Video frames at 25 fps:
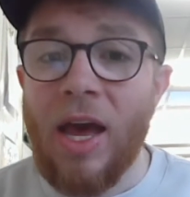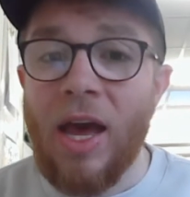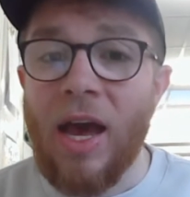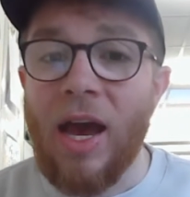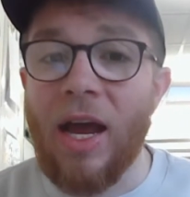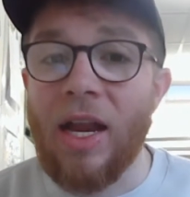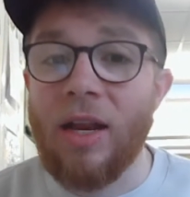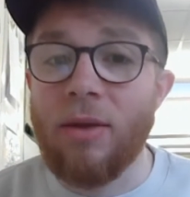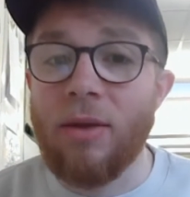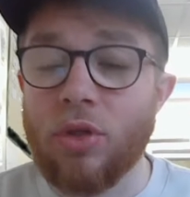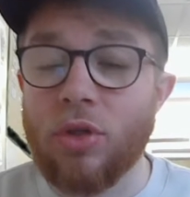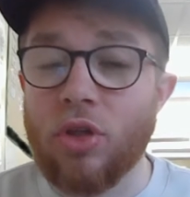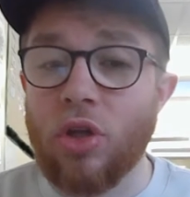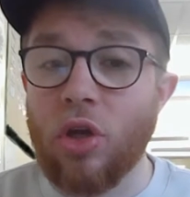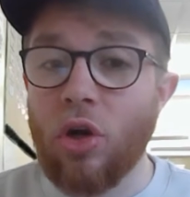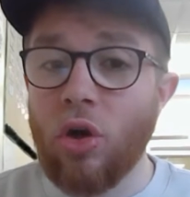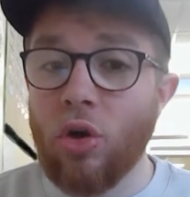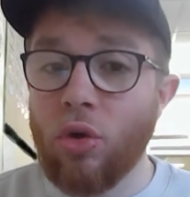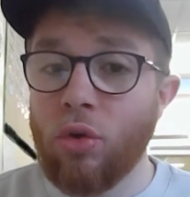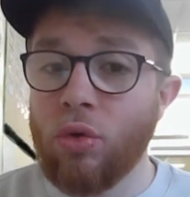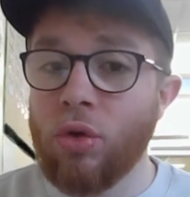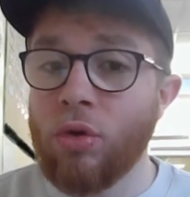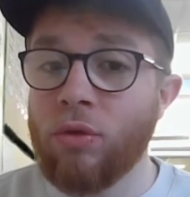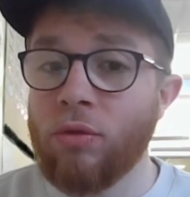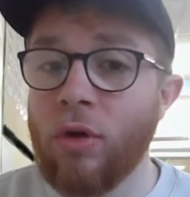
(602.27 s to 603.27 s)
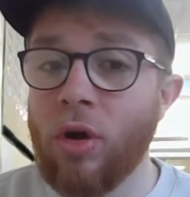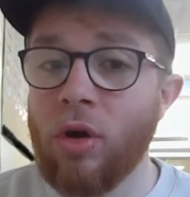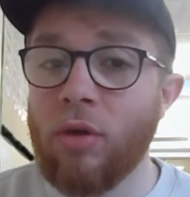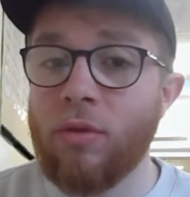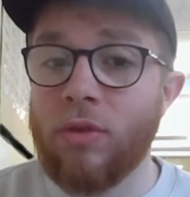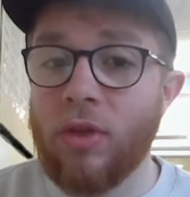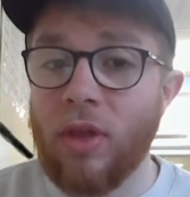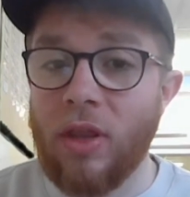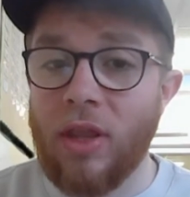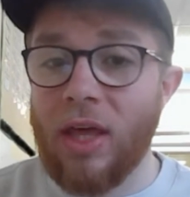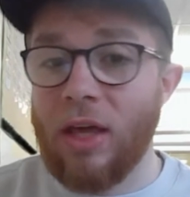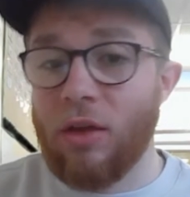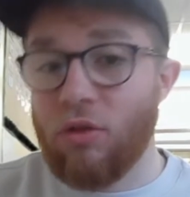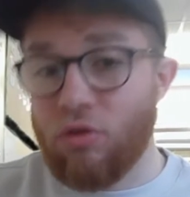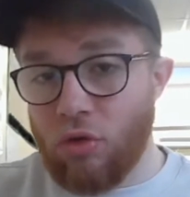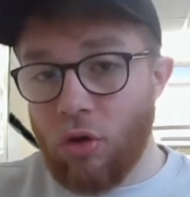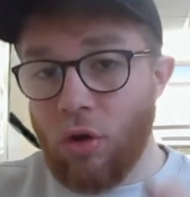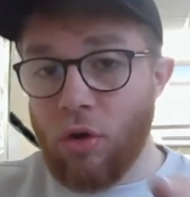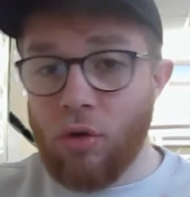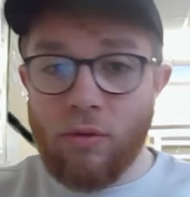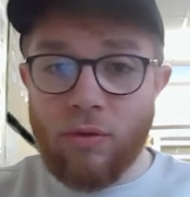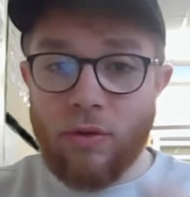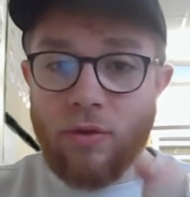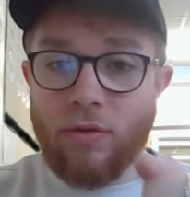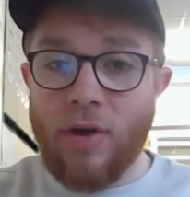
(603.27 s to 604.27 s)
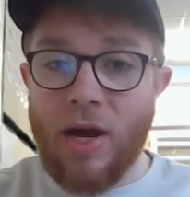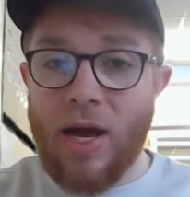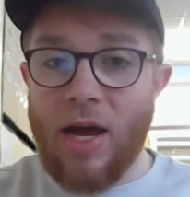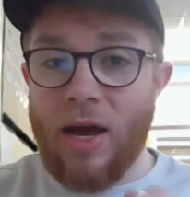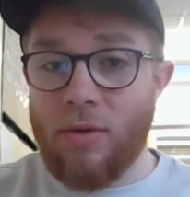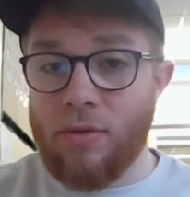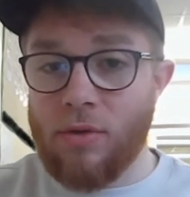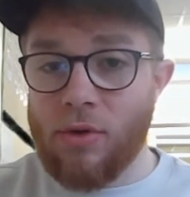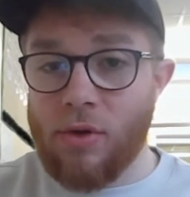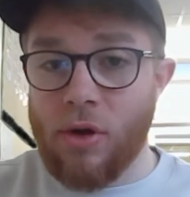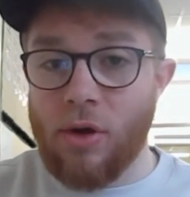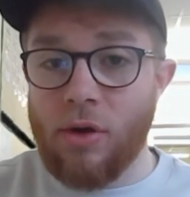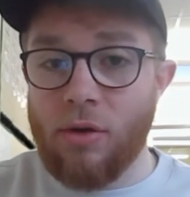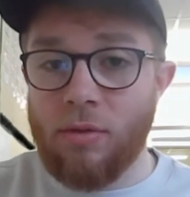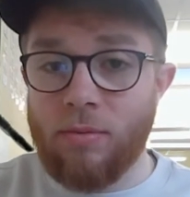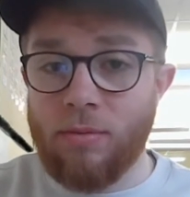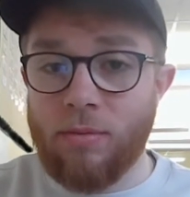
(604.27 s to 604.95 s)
And it Lunar Rover that they drove around on.